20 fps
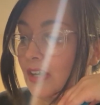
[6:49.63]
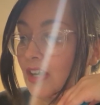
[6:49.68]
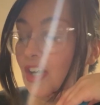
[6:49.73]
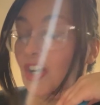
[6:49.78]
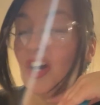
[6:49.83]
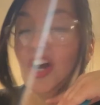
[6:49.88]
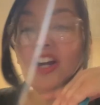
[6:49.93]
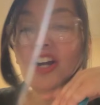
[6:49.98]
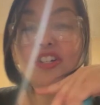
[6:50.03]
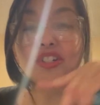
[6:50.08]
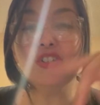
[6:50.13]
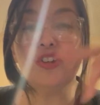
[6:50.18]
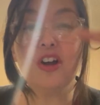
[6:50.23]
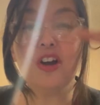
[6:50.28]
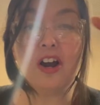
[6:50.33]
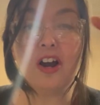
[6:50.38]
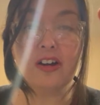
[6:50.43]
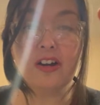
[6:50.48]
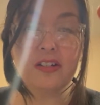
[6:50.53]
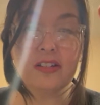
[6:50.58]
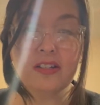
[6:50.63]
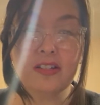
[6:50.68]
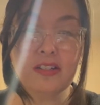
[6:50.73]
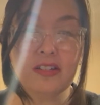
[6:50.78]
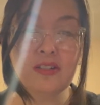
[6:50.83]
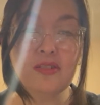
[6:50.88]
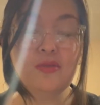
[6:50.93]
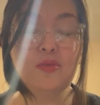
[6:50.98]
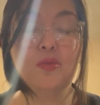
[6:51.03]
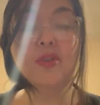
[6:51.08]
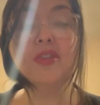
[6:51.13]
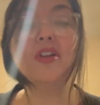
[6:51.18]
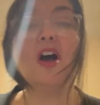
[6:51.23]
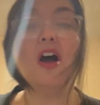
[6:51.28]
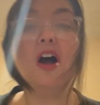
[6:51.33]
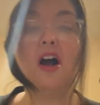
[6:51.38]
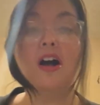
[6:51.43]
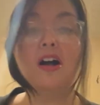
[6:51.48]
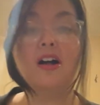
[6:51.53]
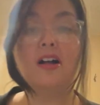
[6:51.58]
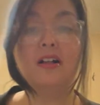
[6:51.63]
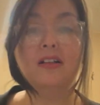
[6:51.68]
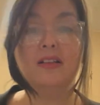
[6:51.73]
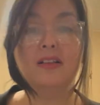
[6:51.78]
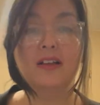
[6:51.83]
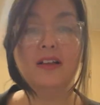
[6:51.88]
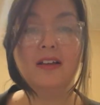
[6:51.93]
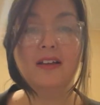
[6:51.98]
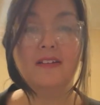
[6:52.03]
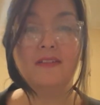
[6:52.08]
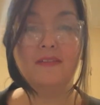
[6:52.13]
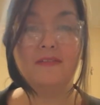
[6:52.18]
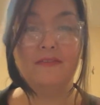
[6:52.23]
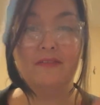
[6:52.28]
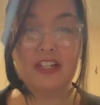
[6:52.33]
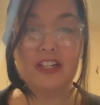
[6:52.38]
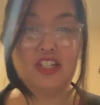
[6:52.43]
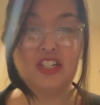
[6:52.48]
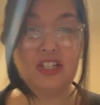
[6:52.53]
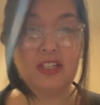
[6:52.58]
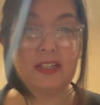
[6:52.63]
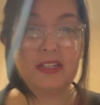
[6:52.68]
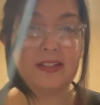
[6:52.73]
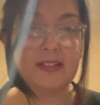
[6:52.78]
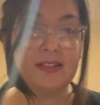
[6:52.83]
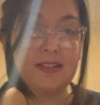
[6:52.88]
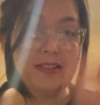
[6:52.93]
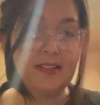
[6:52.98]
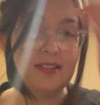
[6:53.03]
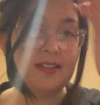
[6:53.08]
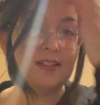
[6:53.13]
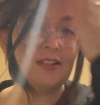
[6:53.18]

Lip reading: Guard your heart with all vigilance,